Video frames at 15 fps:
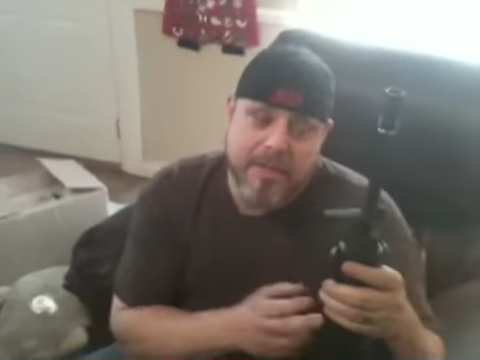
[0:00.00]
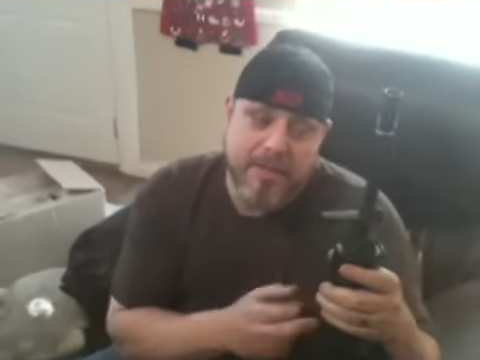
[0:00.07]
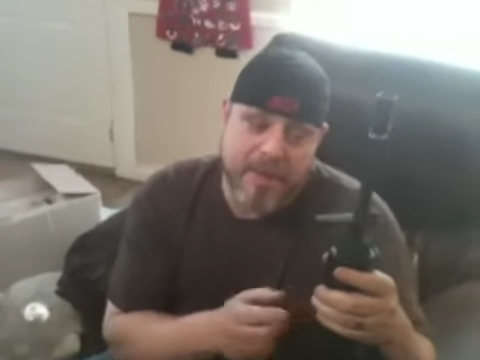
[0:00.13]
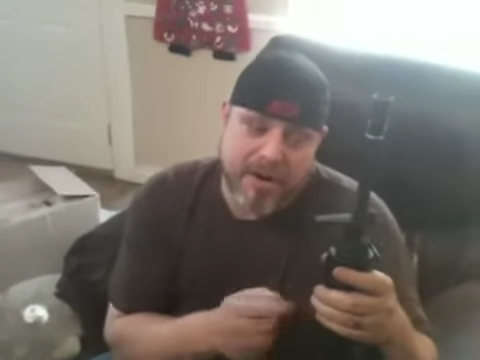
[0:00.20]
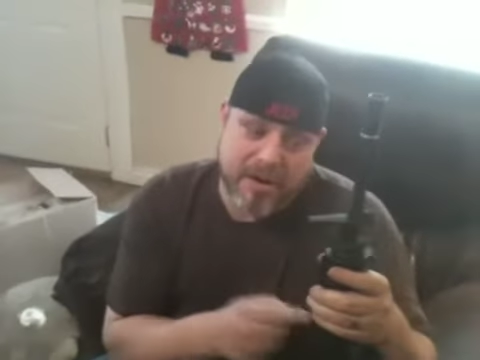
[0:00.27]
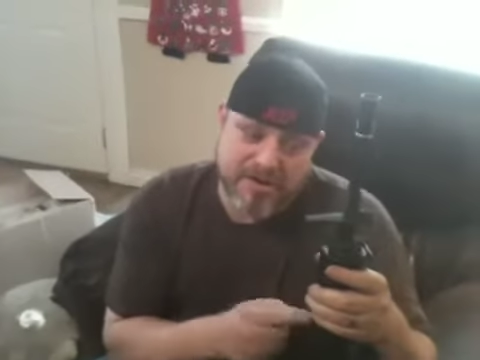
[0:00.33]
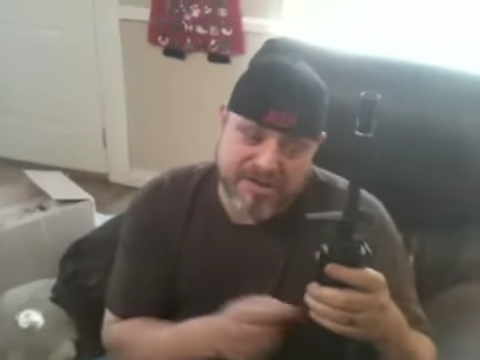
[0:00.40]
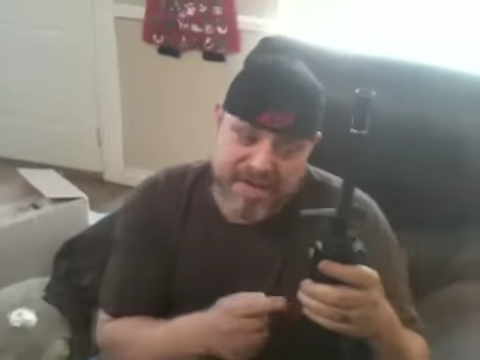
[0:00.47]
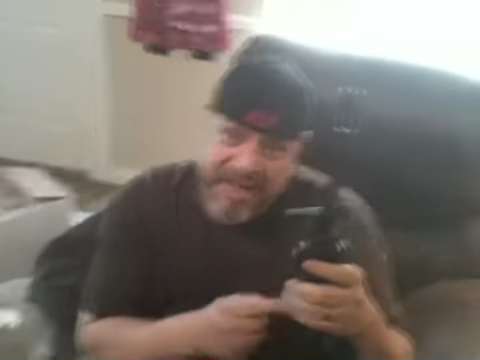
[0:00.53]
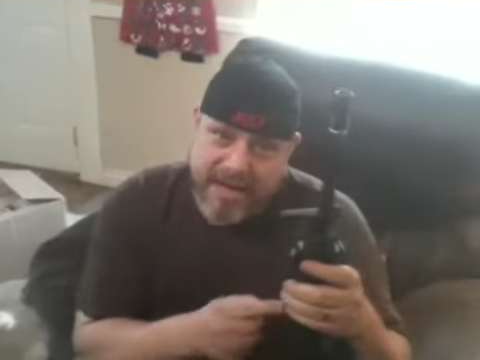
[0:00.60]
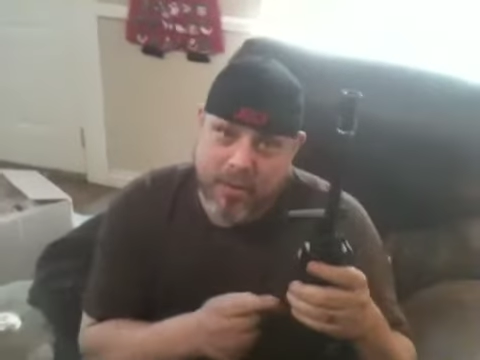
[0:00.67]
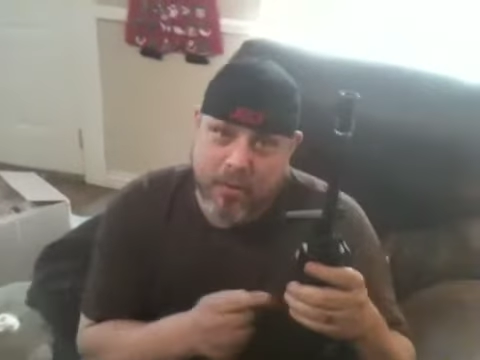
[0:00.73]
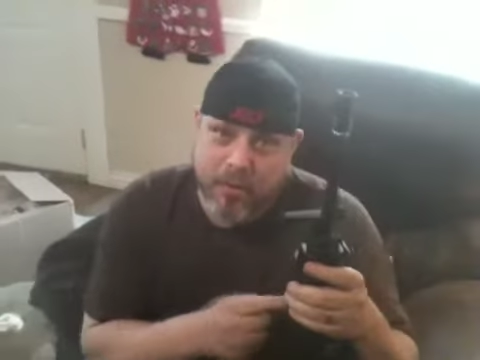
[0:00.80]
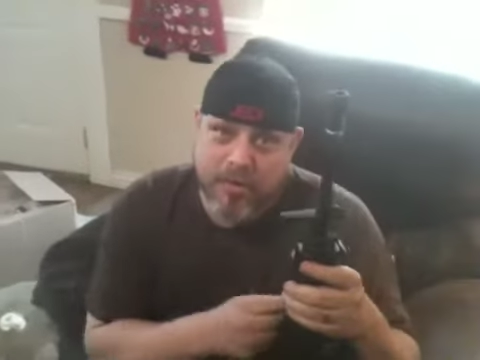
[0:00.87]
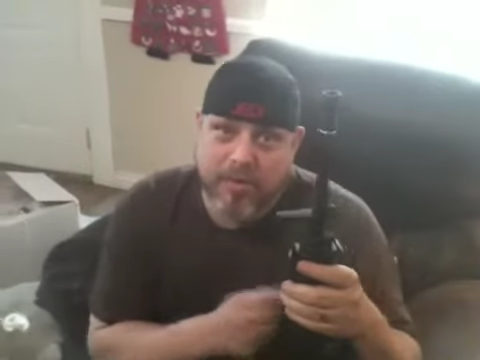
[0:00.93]
because
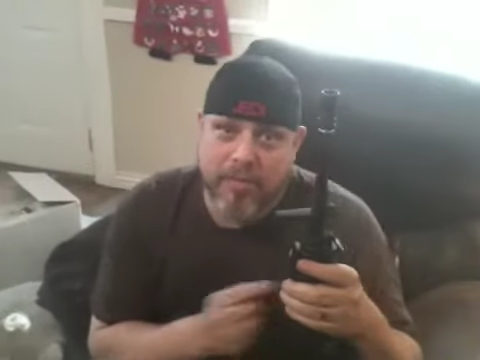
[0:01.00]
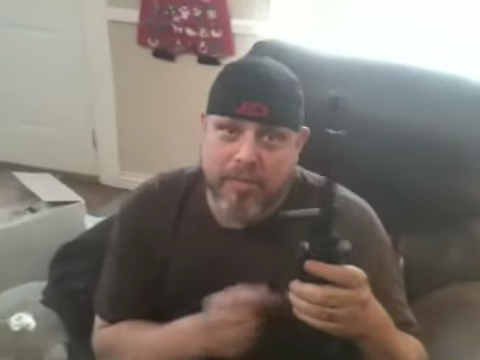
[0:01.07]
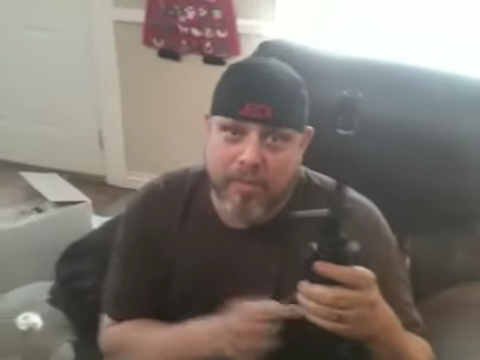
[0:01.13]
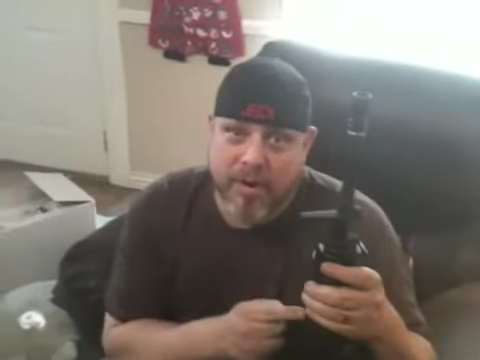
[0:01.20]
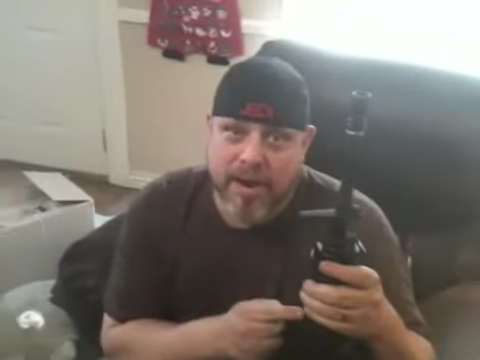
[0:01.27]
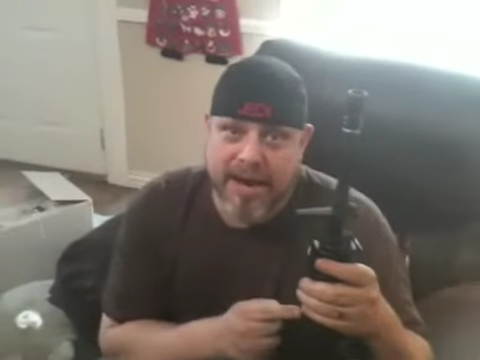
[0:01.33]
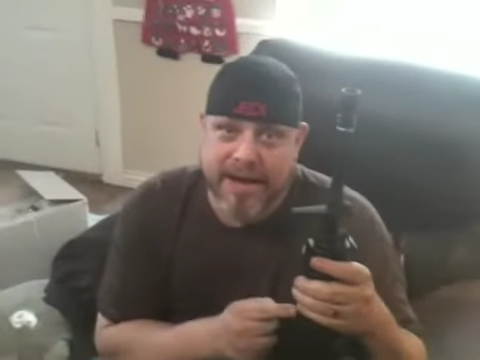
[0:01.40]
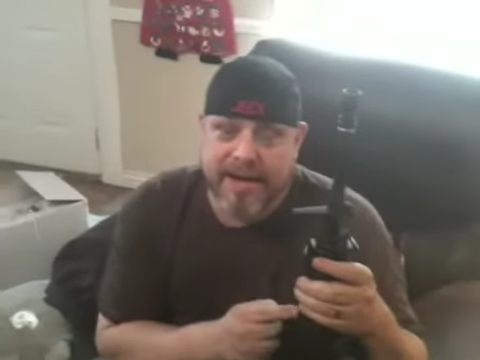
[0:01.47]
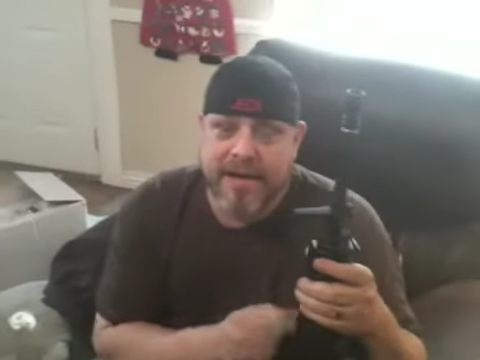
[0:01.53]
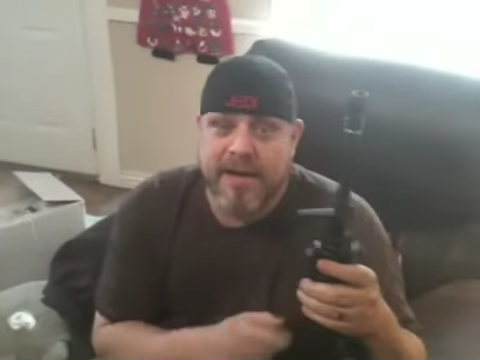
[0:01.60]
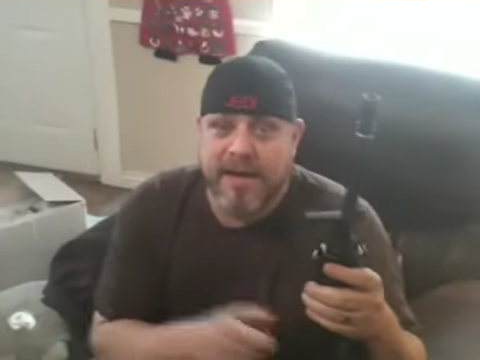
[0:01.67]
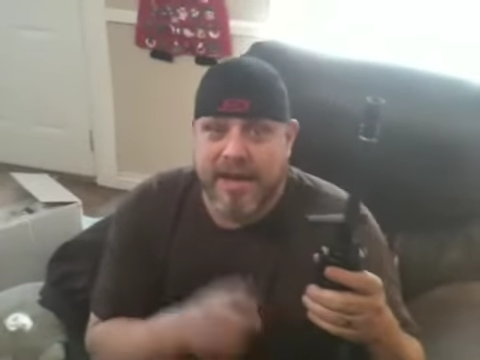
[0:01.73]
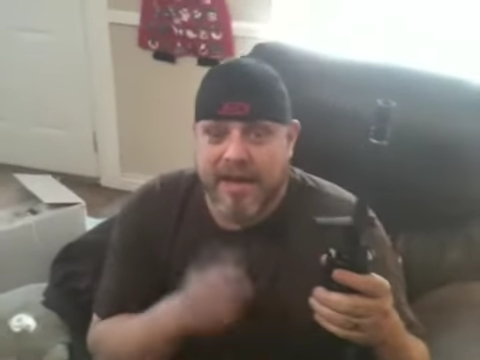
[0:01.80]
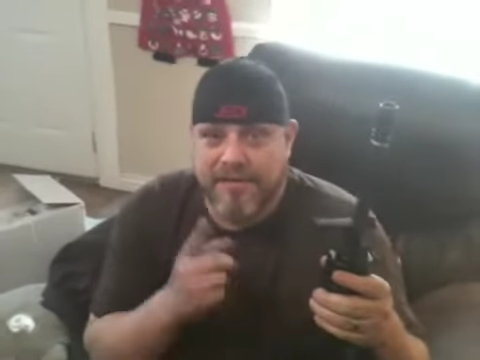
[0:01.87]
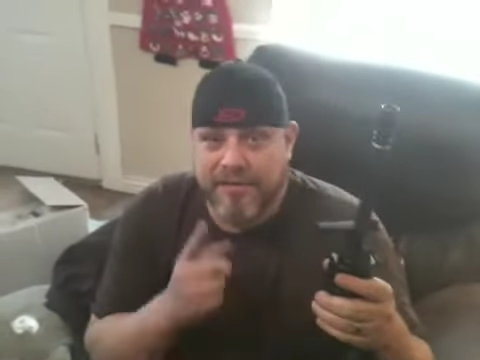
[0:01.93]
it will break
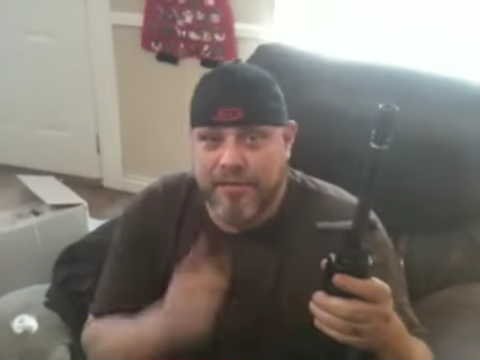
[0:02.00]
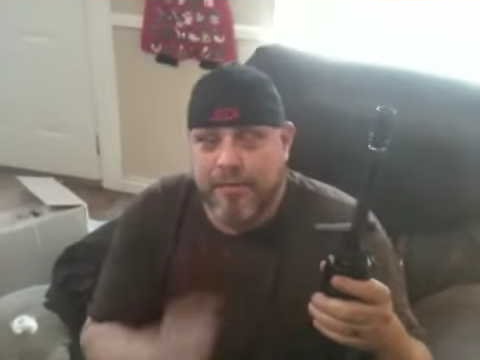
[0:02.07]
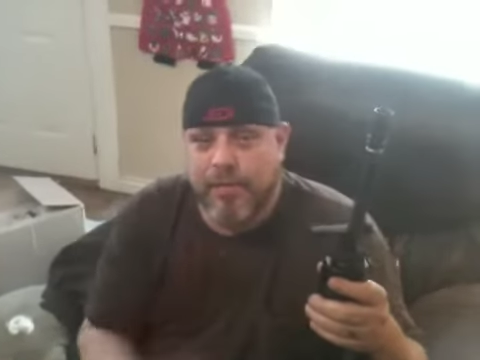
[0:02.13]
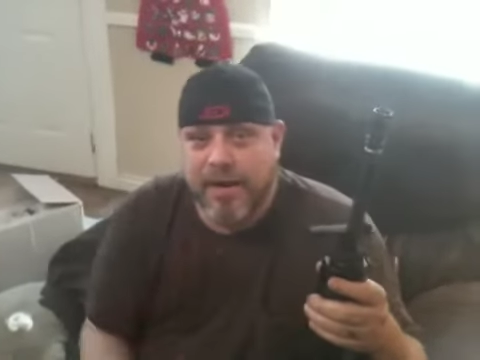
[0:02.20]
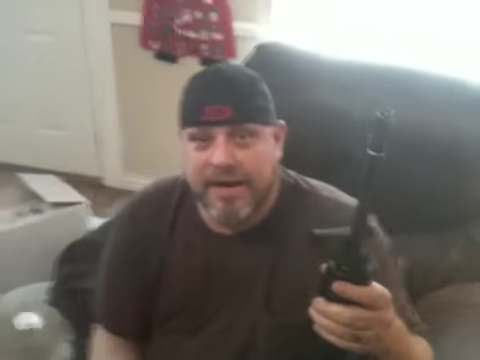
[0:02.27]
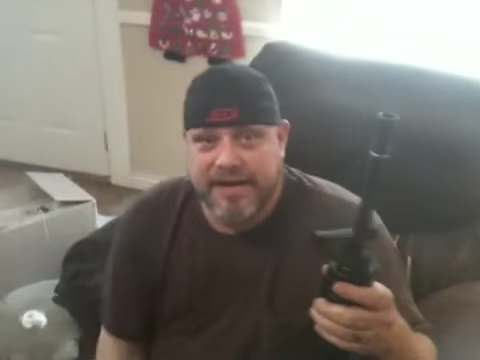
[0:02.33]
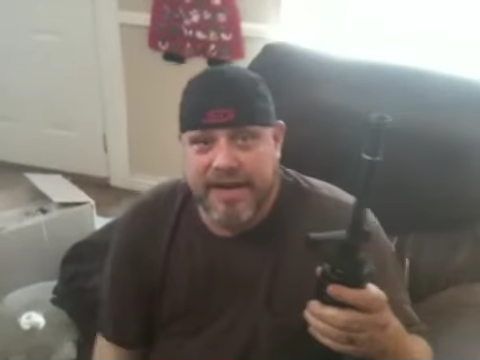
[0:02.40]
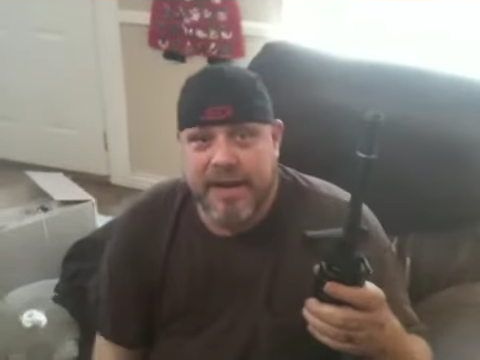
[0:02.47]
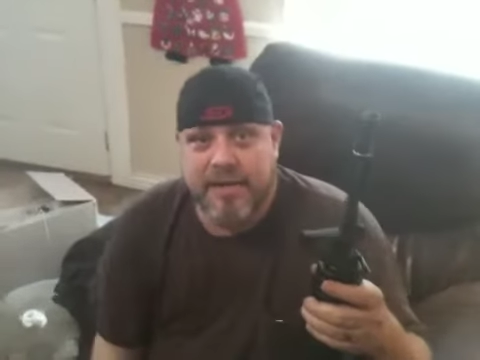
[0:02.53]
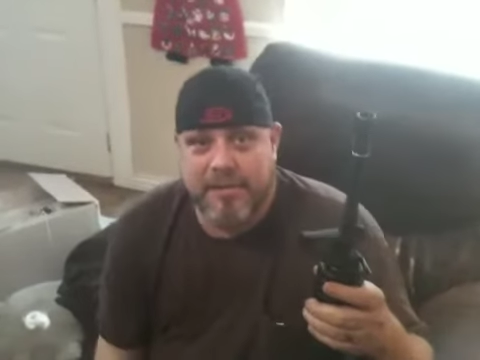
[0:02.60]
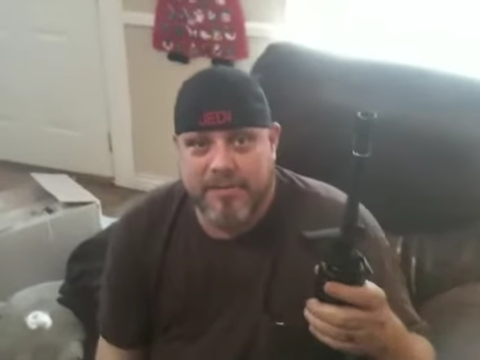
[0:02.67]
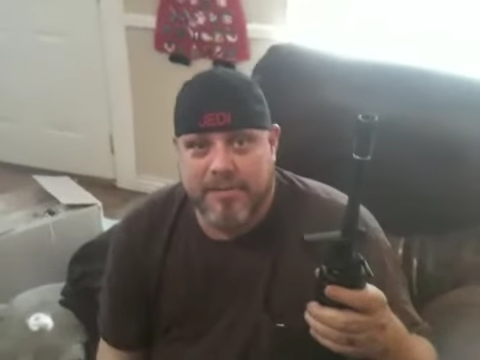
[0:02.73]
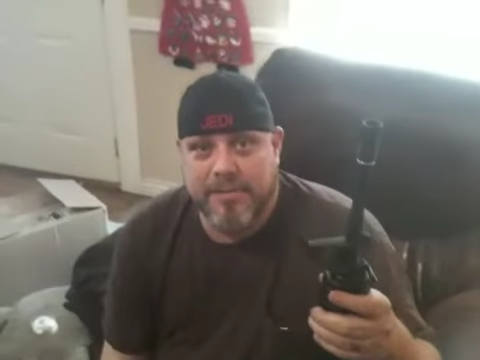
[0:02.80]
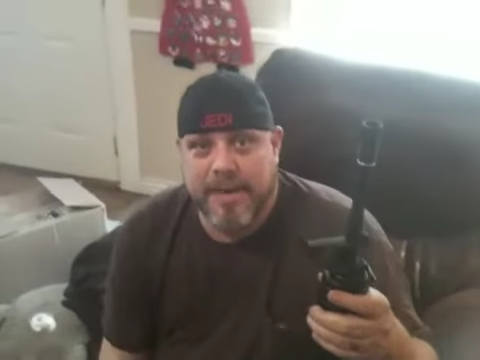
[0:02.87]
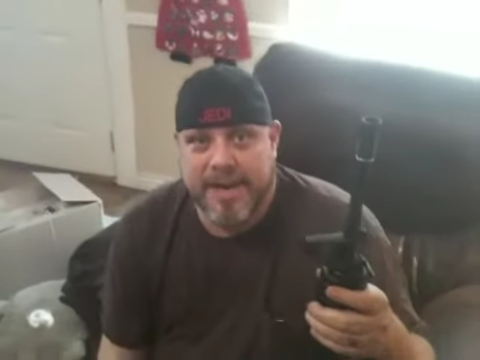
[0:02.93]
if you break down
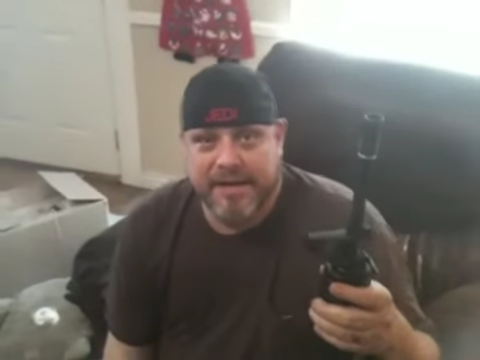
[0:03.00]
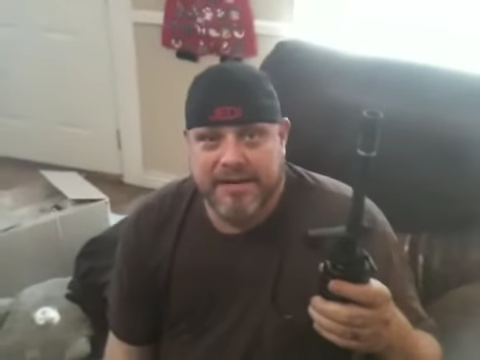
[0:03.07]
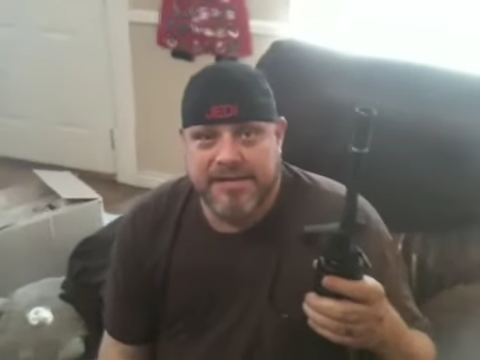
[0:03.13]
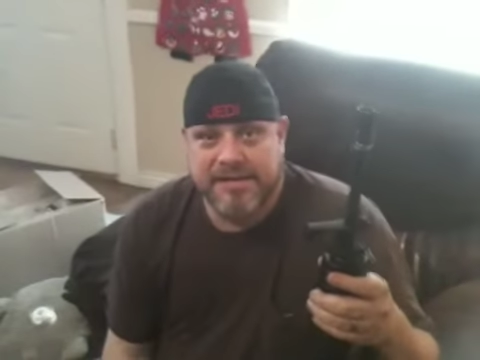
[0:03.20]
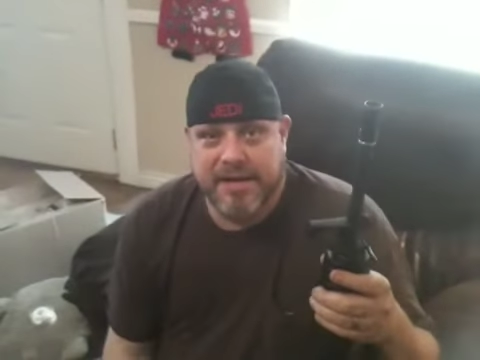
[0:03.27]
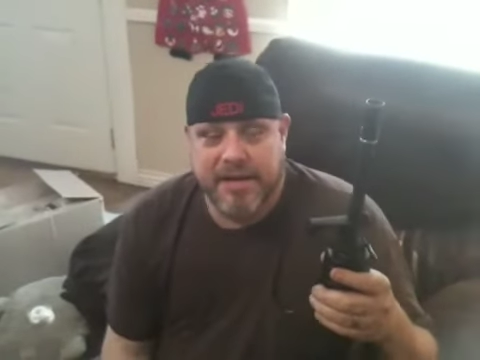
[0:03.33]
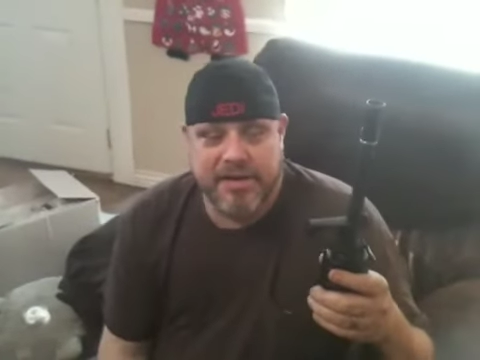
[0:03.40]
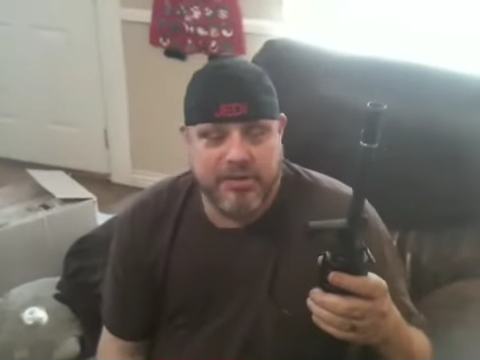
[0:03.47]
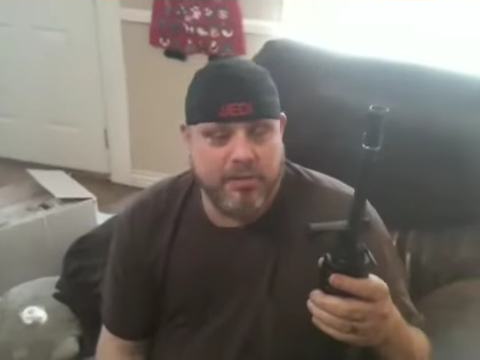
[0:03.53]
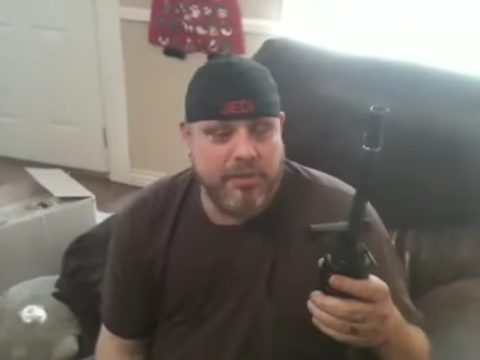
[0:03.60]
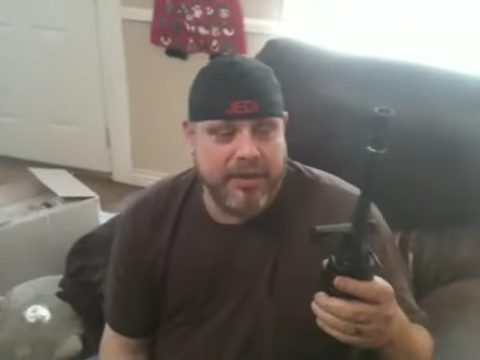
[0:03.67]
on your maintenance schedule.